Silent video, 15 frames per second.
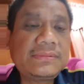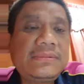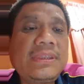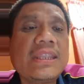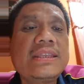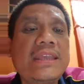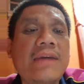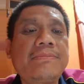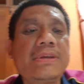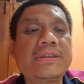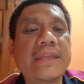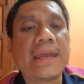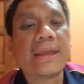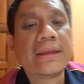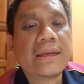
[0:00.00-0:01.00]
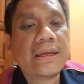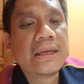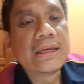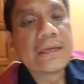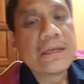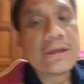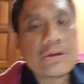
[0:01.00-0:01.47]
That means that
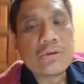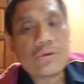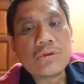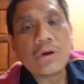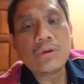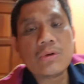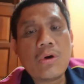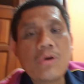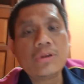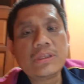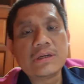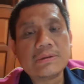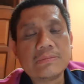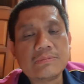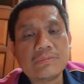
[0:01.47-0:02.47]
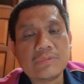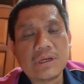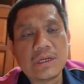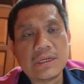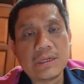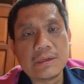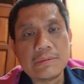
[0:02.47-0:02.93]
not all the
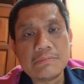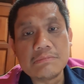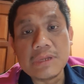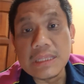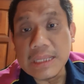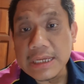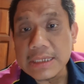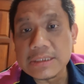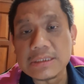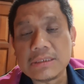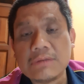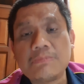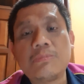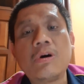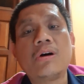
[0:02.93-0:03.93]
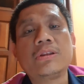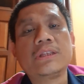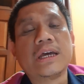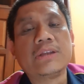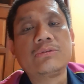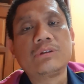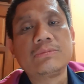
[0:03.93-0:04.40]
Malays support the
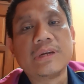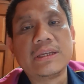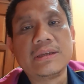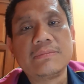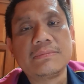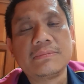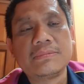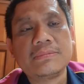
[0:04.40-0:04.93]
Anwar Ibrahim.